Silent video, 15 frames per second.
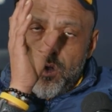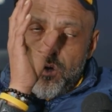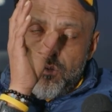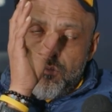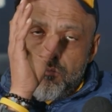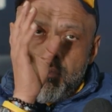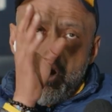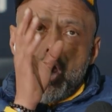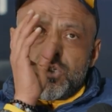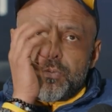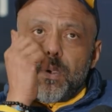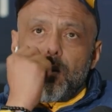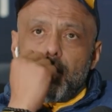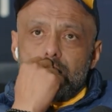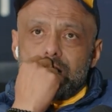Most
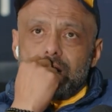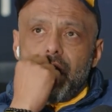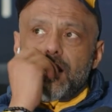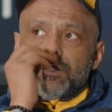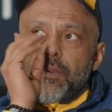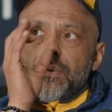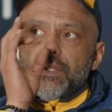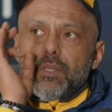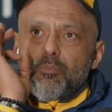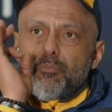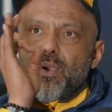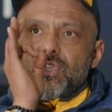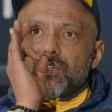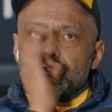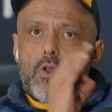people will say it's probably the
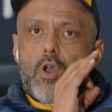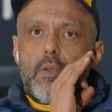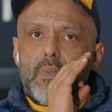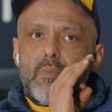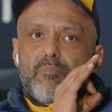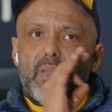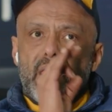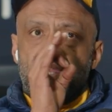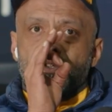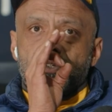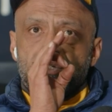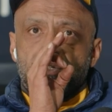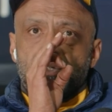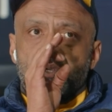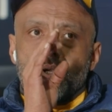best time in
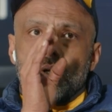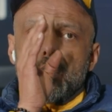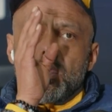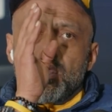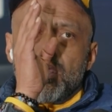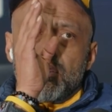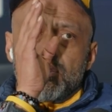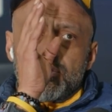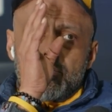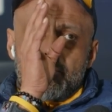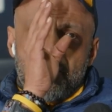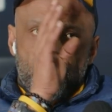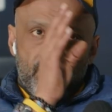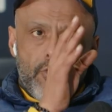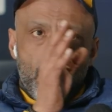Ben's
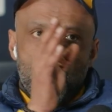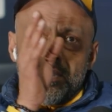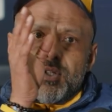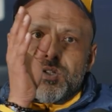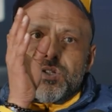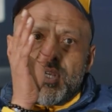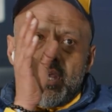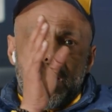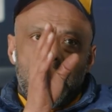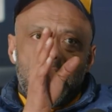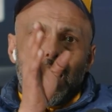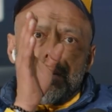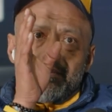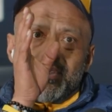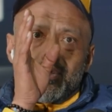performance
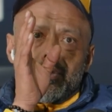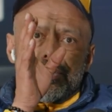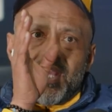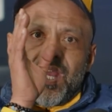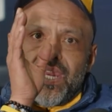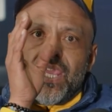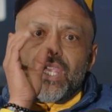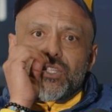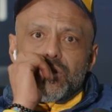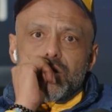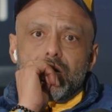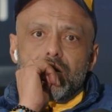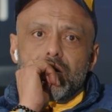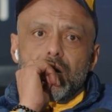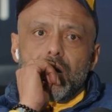because that
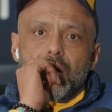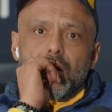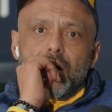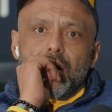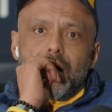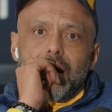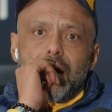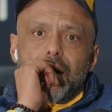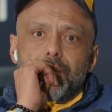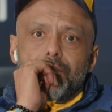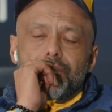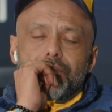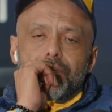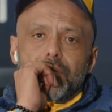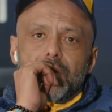engine,
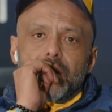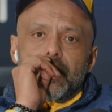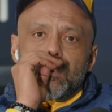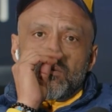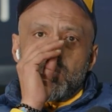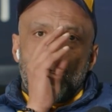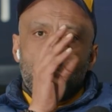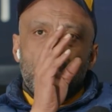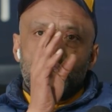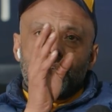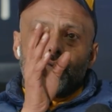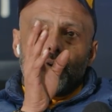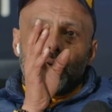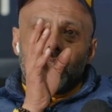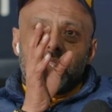the
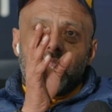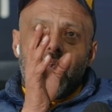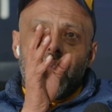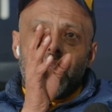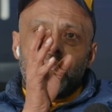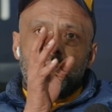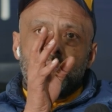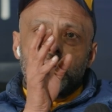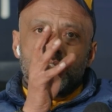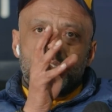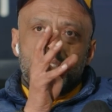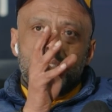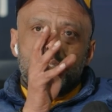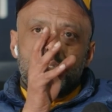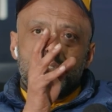113K was
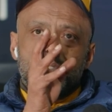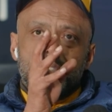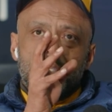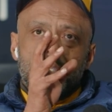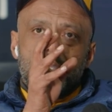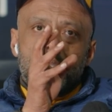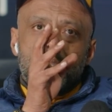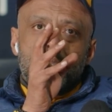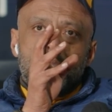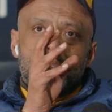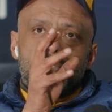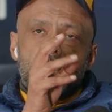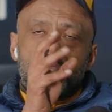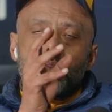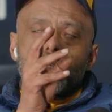used.
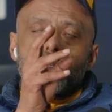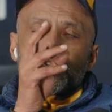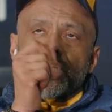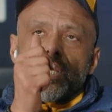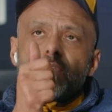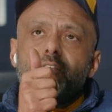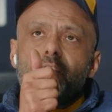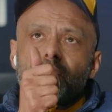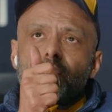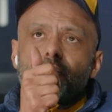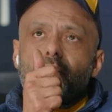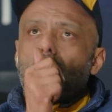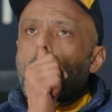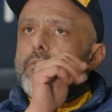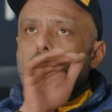So the
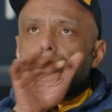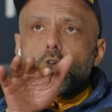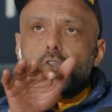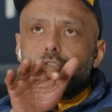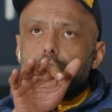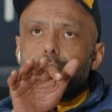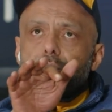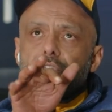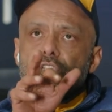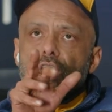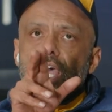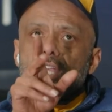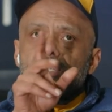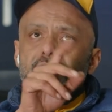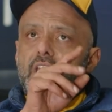C55 is not
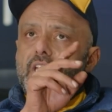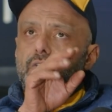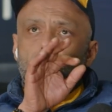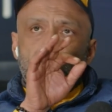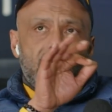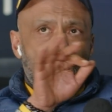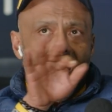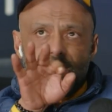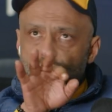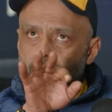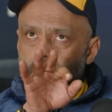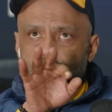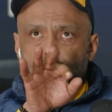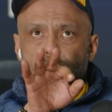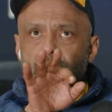supercharged, the SLK is
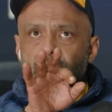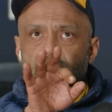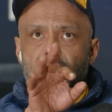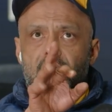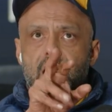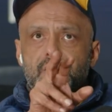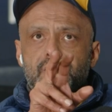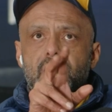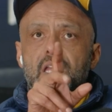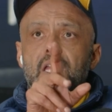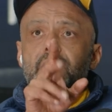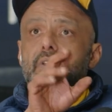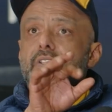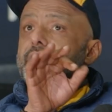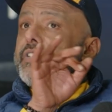not supercharged,
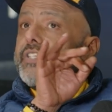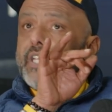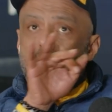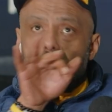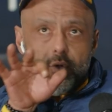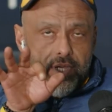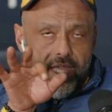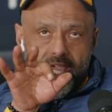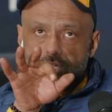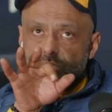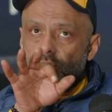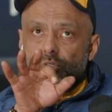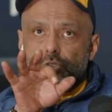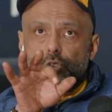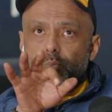the CLK is
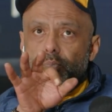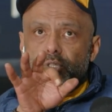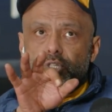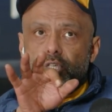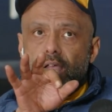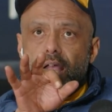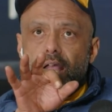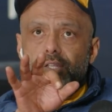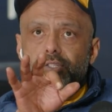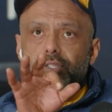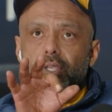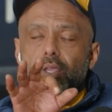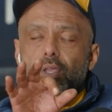not supercharged,